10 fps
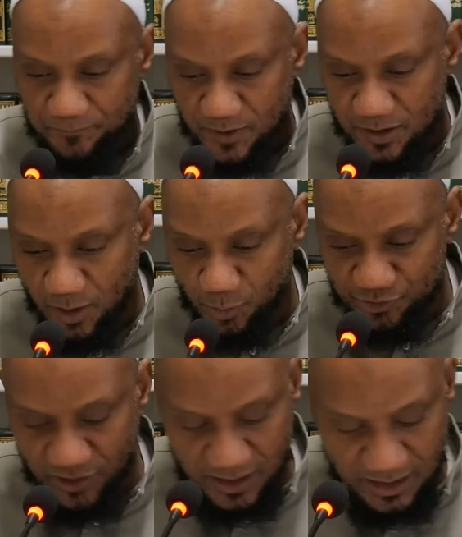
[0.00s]

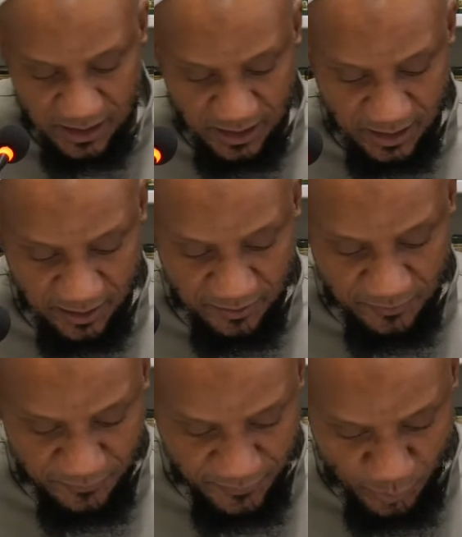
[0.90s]
those
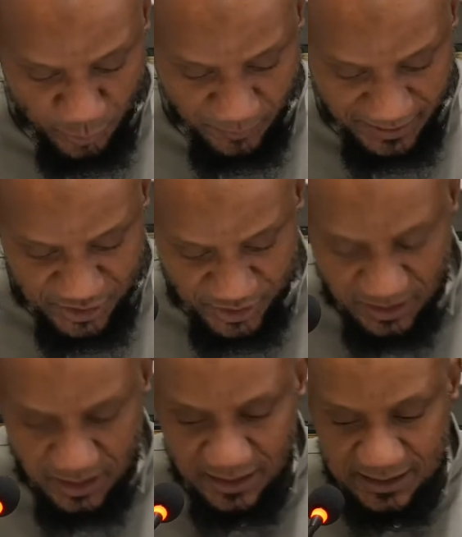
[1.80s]
views. We mentioned
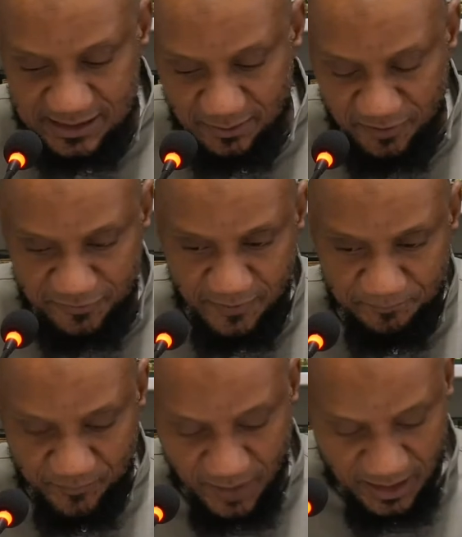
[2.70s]
some of
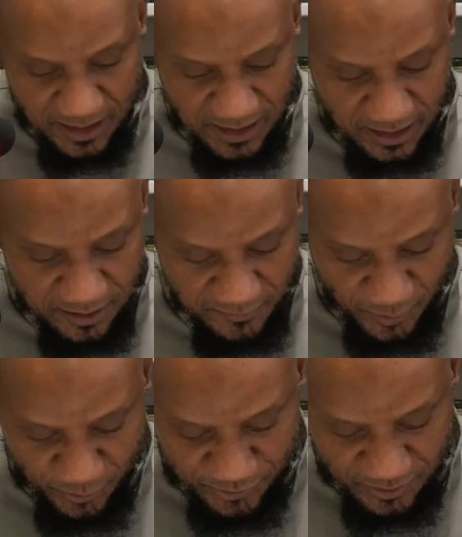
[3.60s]
the
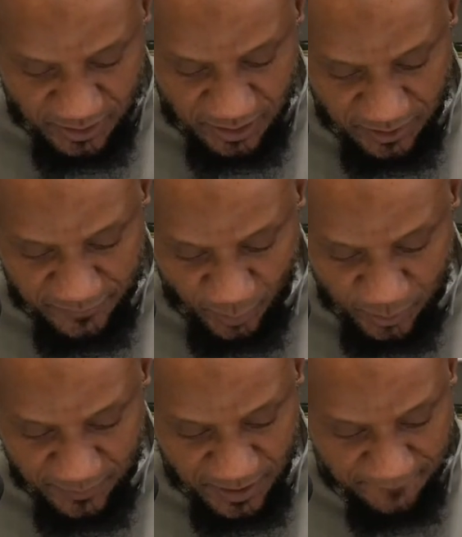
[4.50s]
views of the
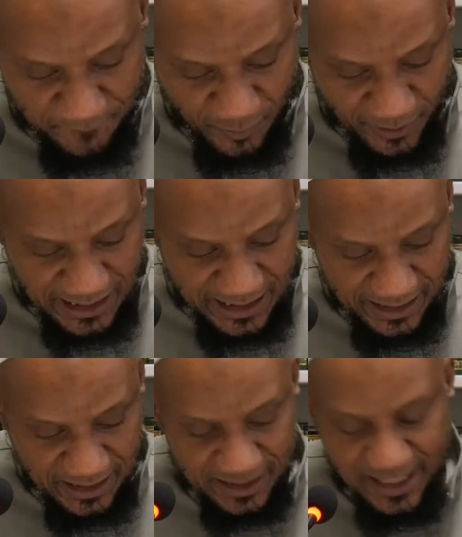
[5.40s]
ulama
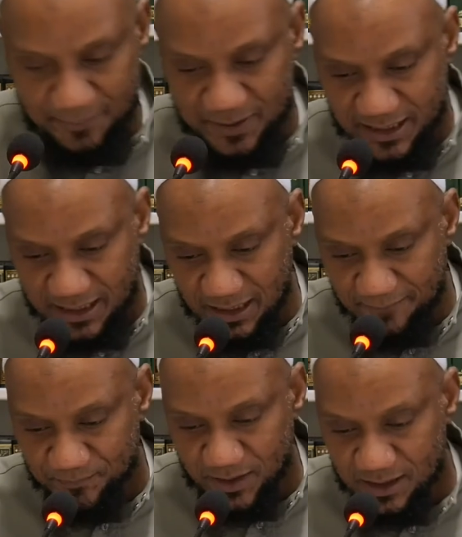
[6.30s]
regarding that particular
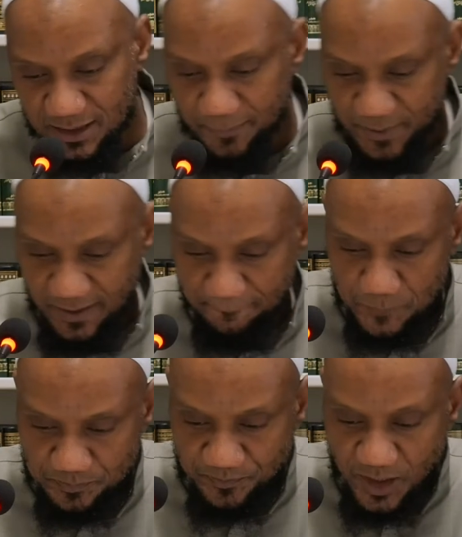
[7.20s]
topic.
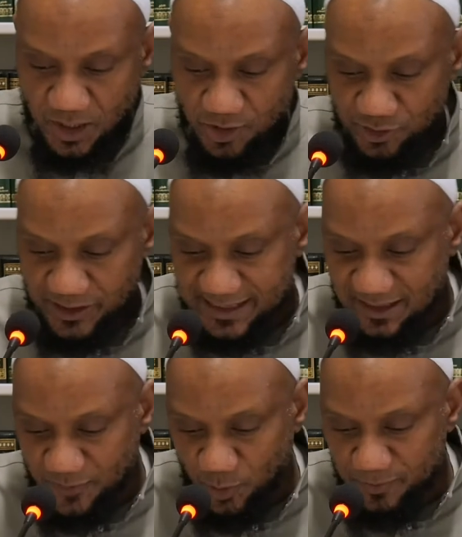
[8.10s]
So the next
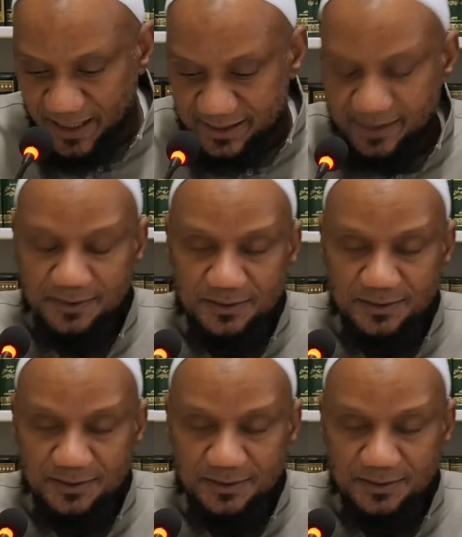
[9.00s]
of those matter